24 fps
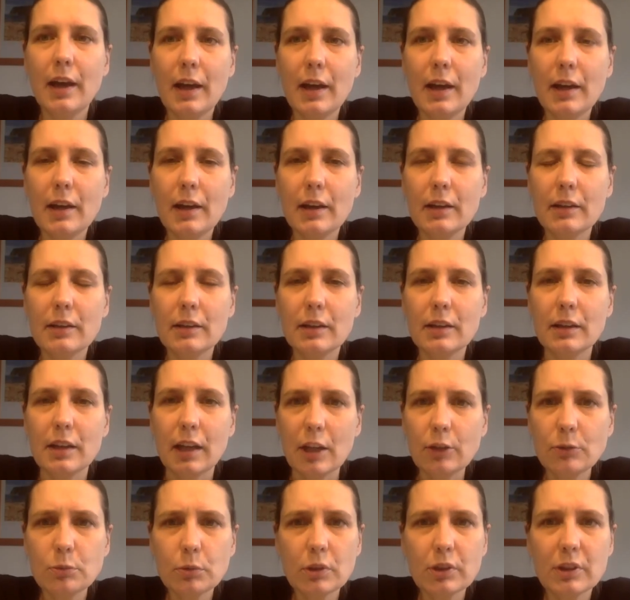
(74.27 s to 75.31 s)
And
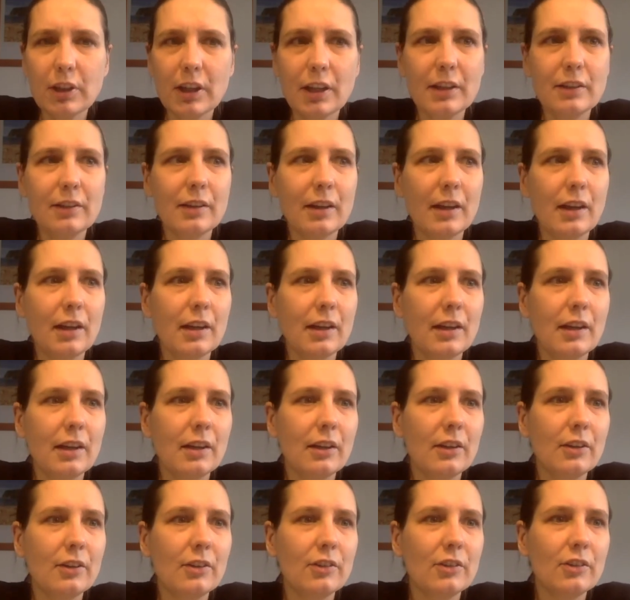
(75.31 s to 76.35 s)
network data
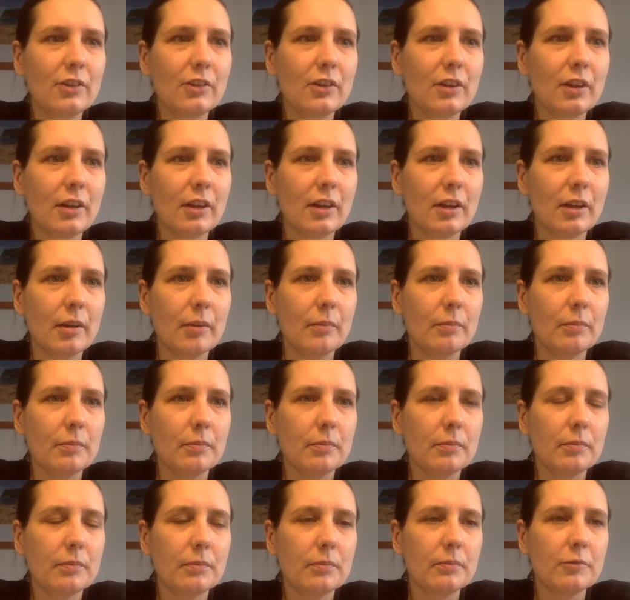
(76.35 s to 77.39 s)
is um,
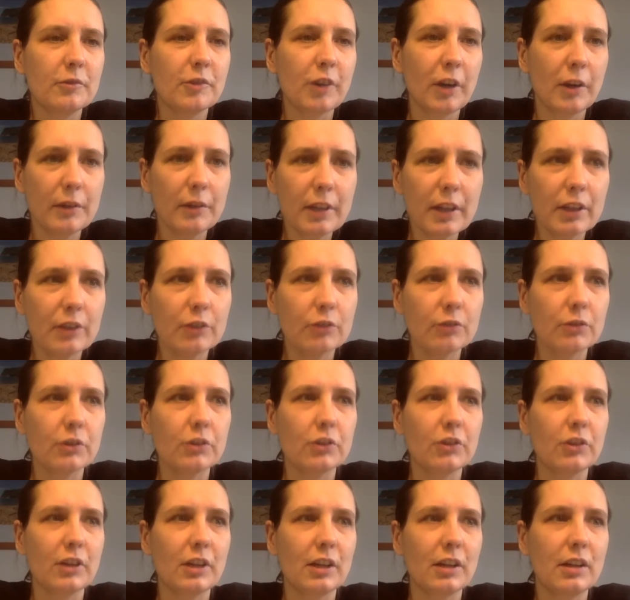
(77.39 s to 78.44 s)
very
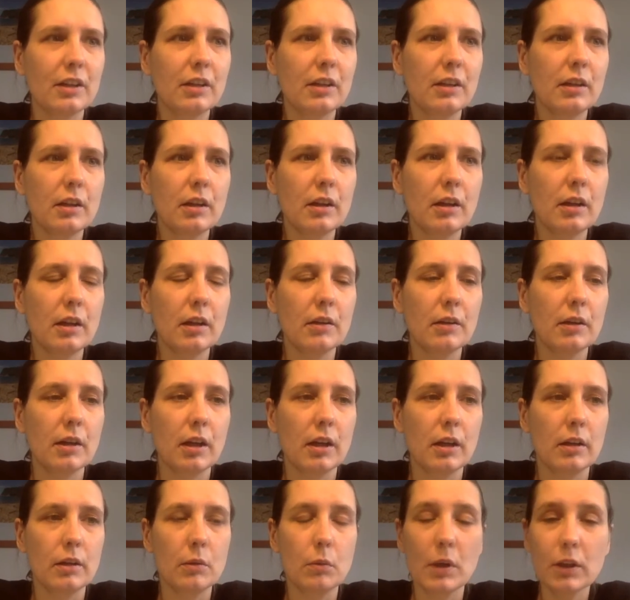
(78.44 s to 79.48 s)
interesting,
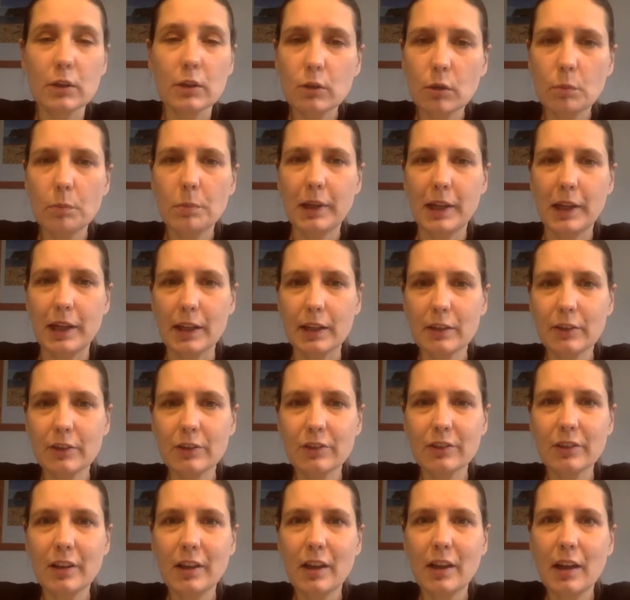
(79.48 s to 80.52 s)
uh, quite
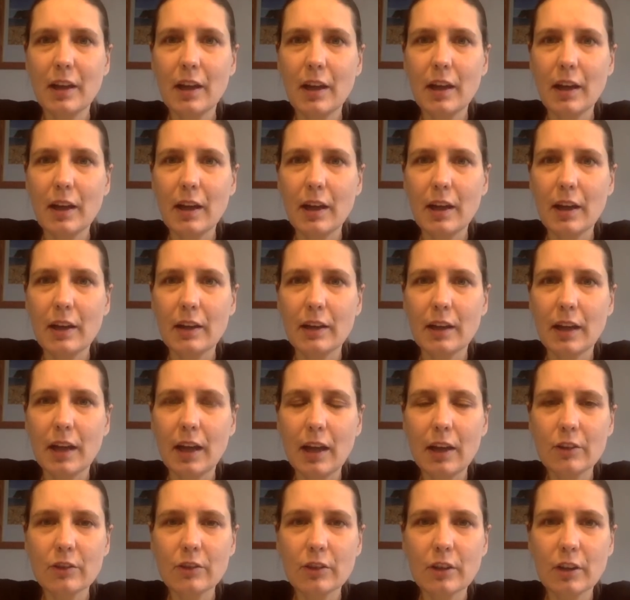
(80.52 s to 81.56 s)
complex, and
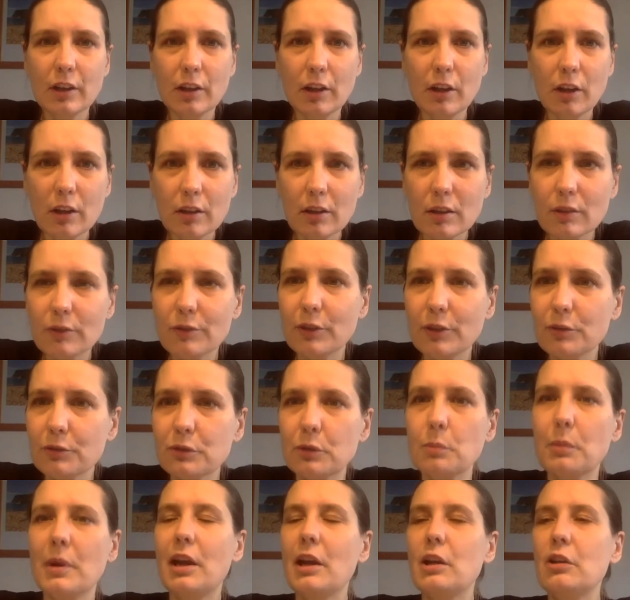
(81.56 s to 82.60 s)
has a lot of
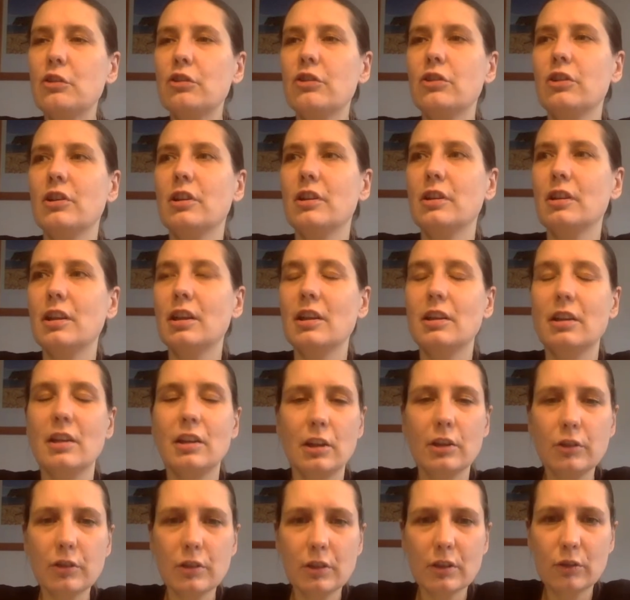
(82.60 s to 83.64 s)
information in
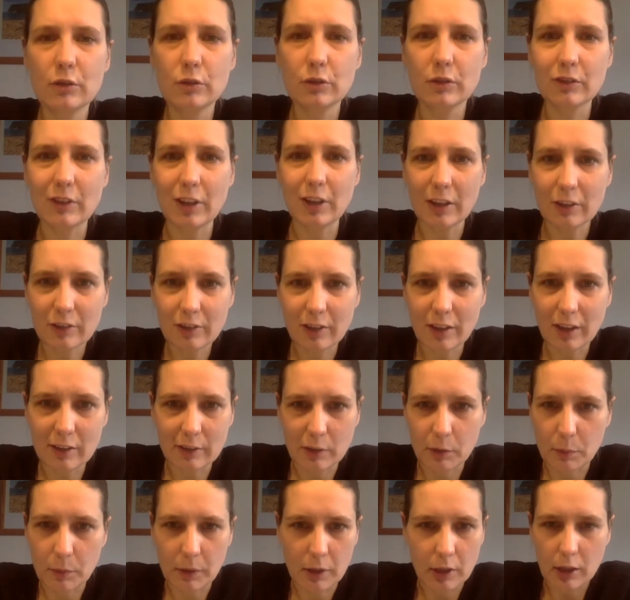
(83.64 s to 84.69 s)
addition to text
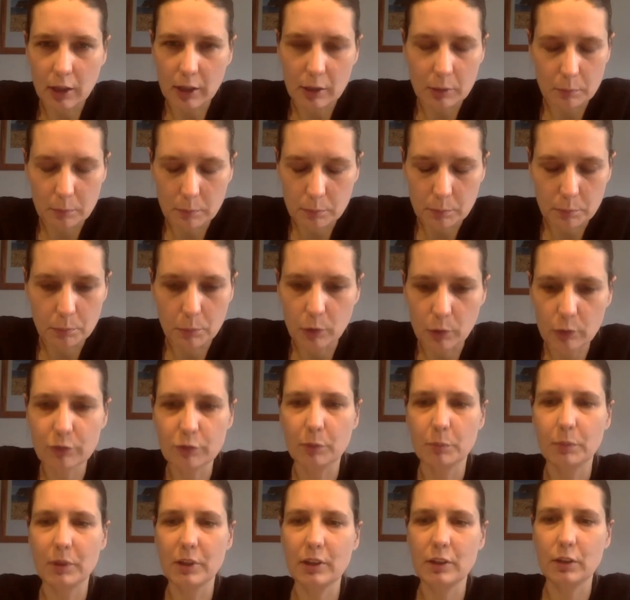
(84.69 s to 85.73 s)
data where I am most
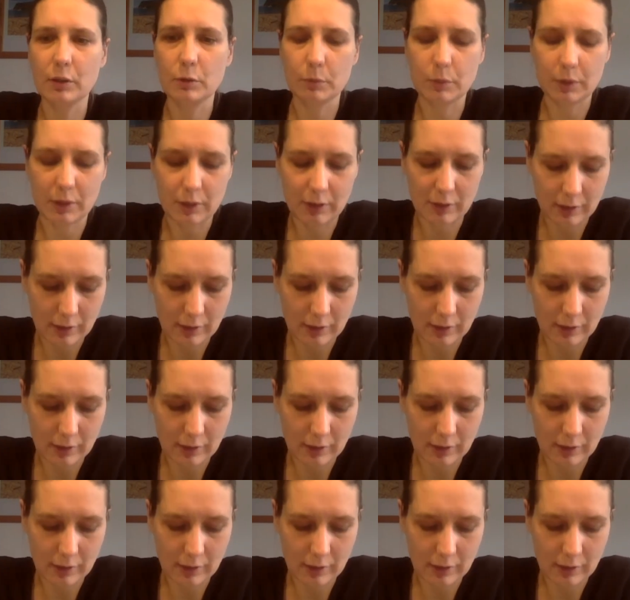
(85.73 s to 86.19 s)
familiar with